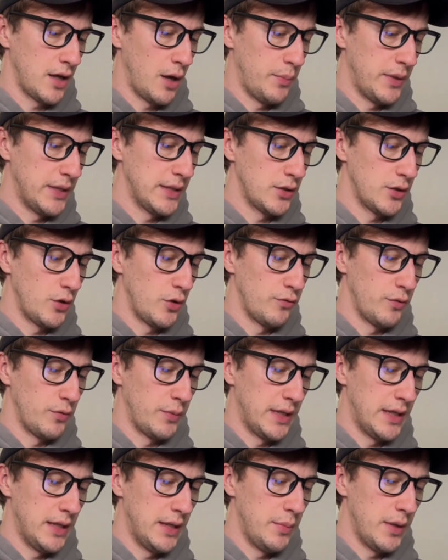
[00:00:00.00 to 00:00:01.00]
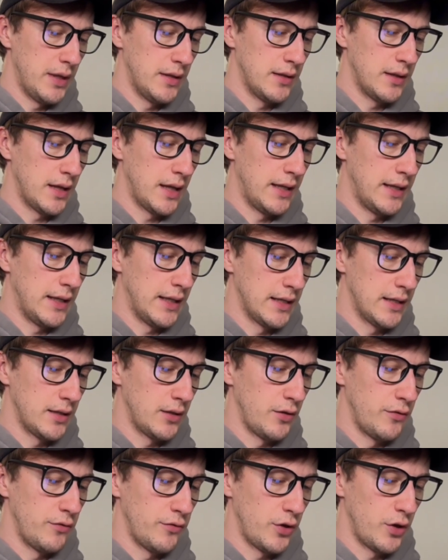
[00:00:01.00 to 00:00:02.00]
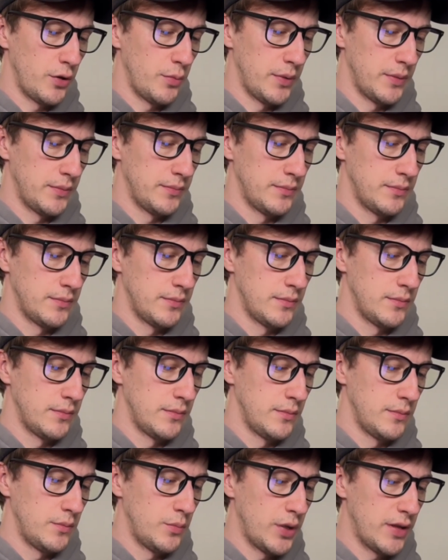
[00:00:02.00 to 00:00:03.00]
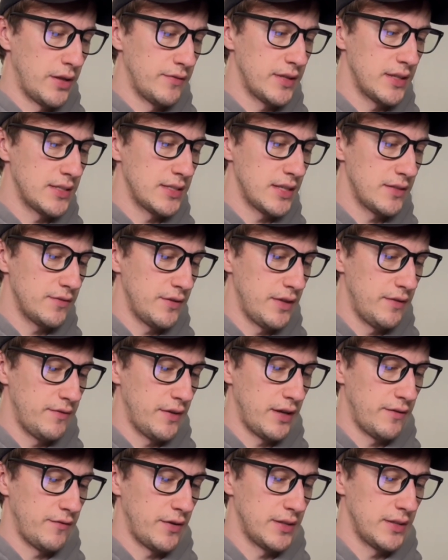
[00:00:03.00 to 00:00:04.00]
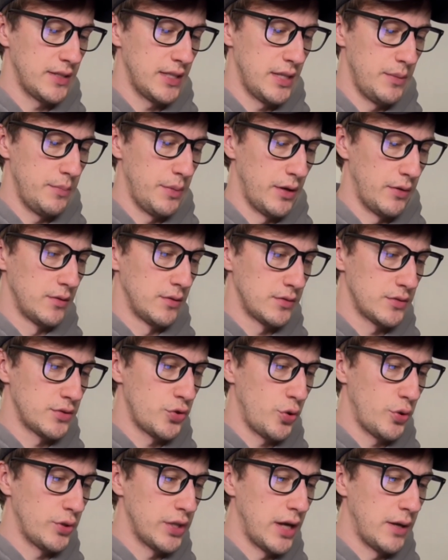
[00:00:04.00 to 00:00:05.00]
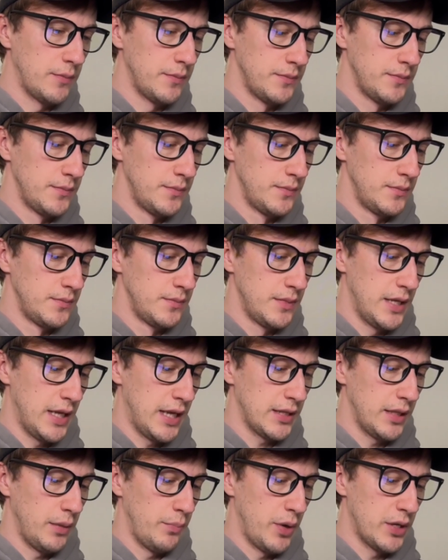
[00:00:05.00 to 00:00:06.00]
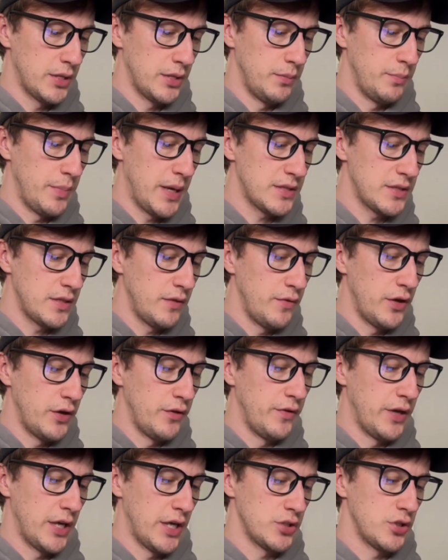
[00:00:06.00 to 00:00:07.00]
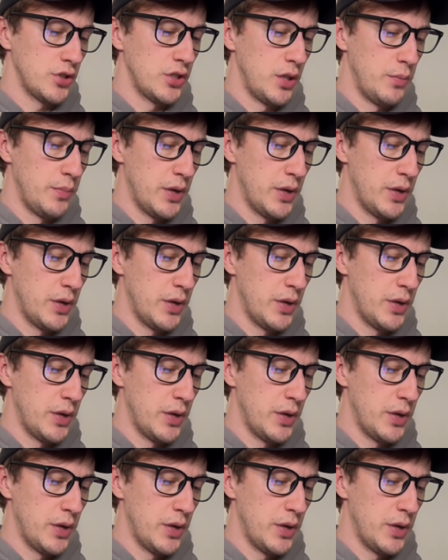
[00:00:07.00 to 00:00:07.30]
this code from the email and click Confirm. We have successfully verified the email. Scroll down. Select the button Pass the verification.